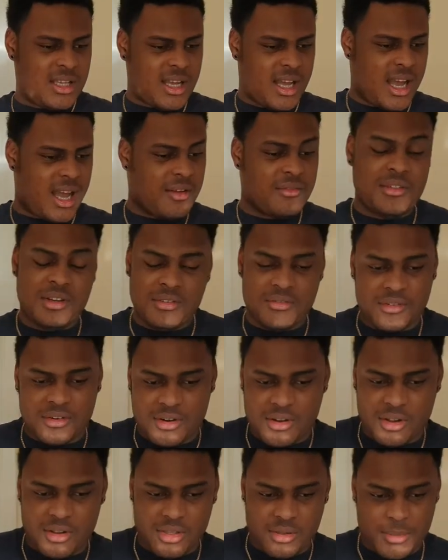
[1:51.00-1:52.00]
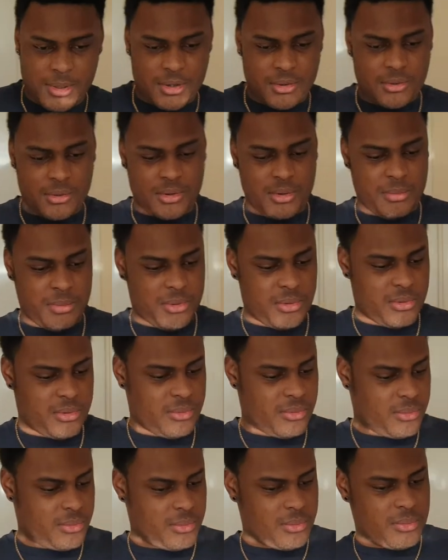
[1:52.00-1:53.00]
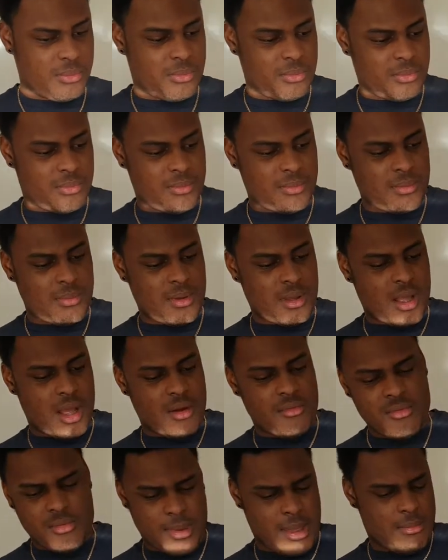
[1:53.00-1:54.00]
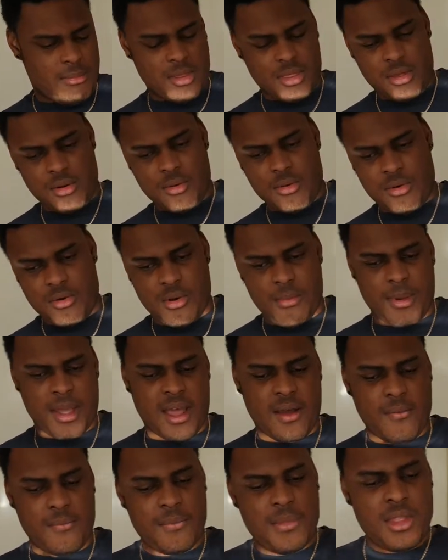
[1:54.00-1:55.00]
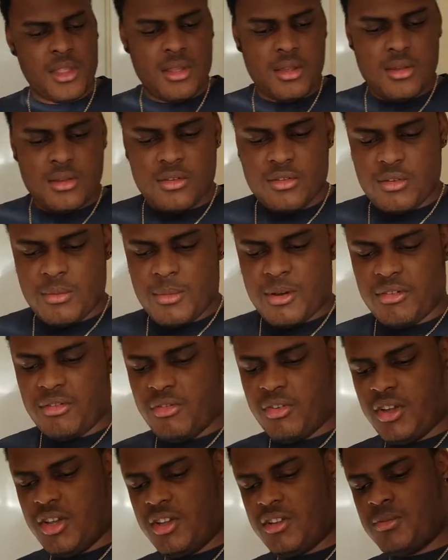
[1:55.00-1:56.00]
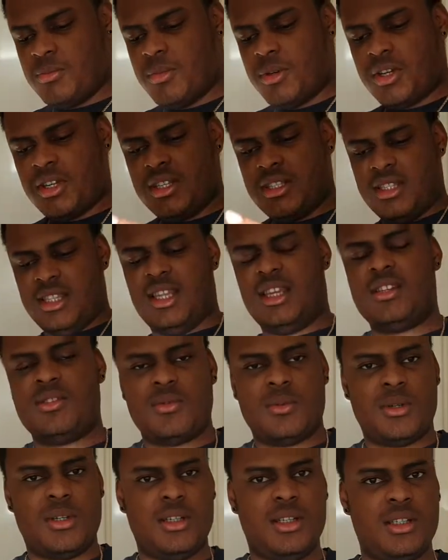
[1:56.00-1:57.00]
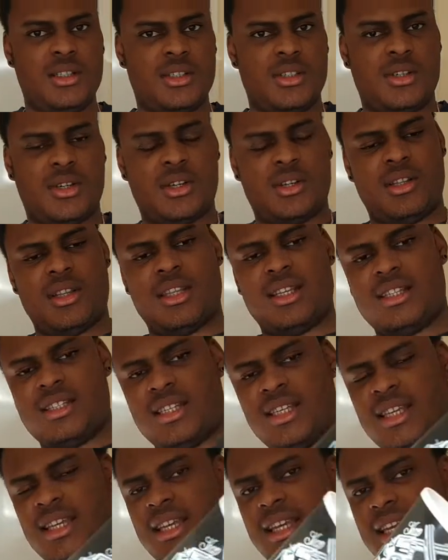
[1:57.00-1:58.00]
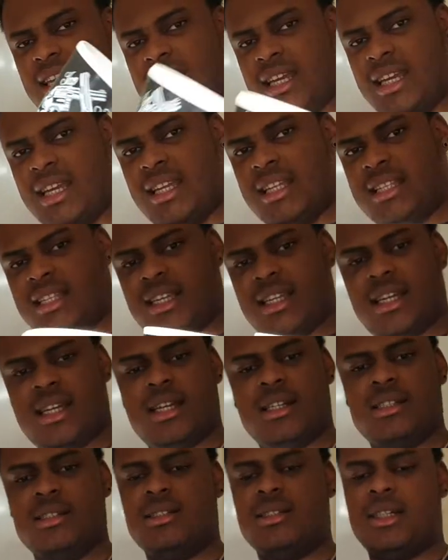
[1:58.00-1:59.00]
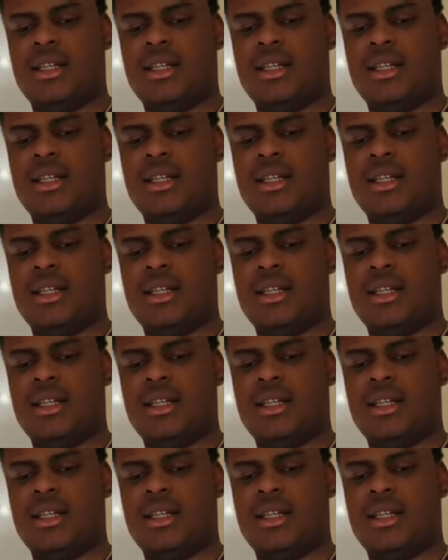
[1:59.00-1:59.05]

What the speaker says: I haven't even got them in order, but I remember the order about. So my first mug is this one. So I got this years ago.